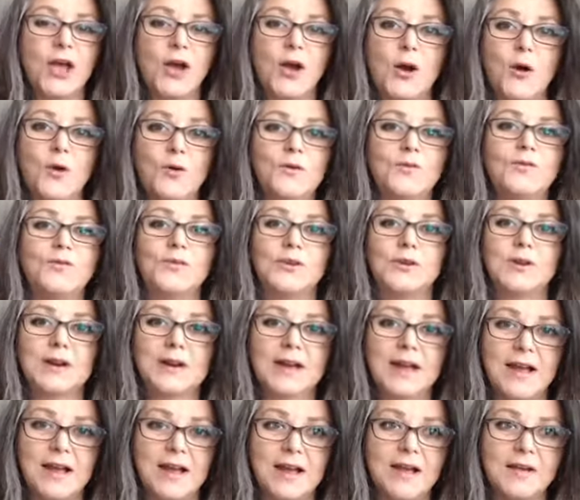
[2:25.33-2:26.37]

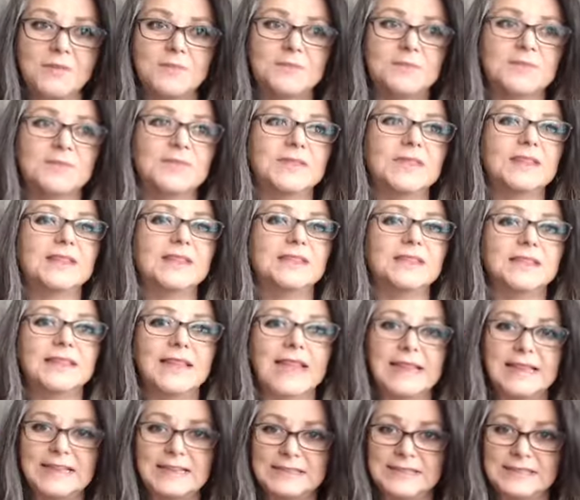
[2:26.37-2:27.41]
overcome the
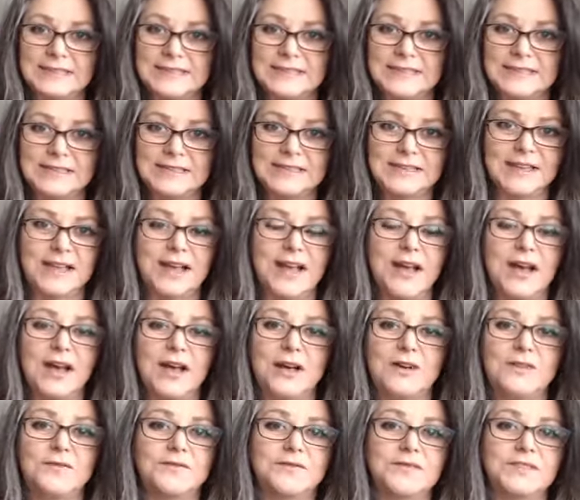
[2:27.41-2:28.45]
legacy
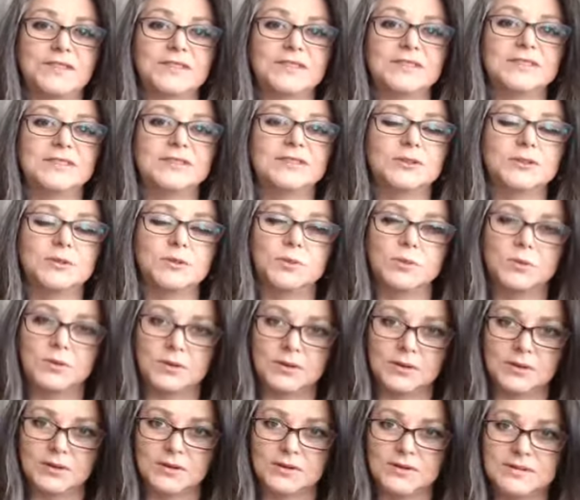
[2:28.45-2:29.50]
of the
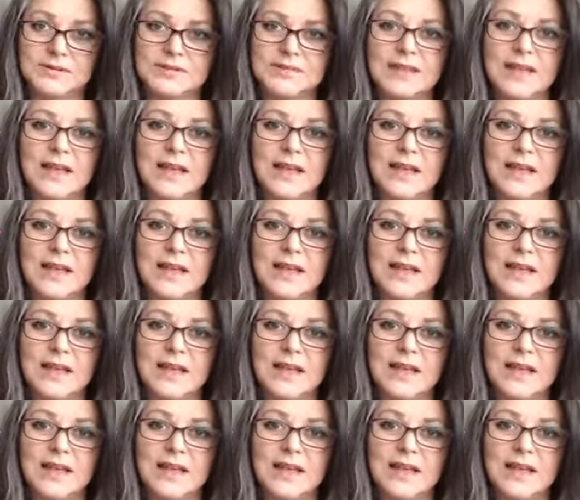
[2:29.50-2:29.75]
schools,